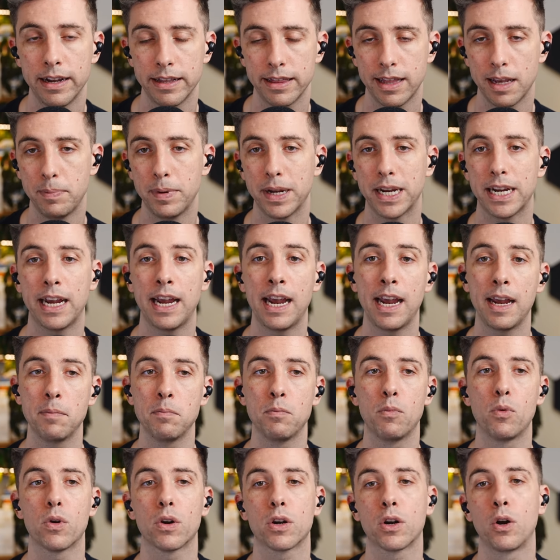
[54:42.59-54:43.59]
they became
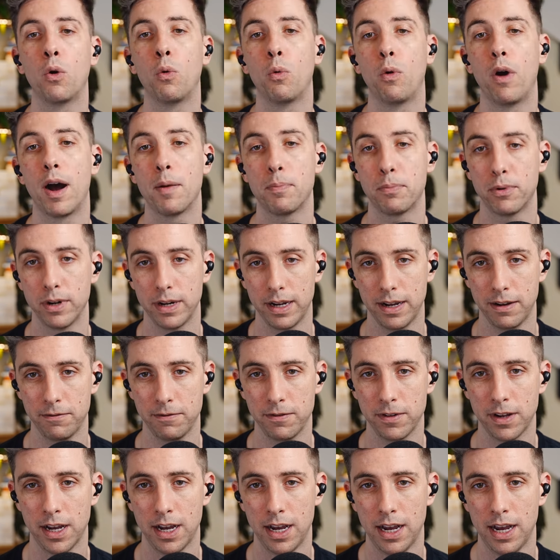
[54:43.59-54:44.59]
more cooperative.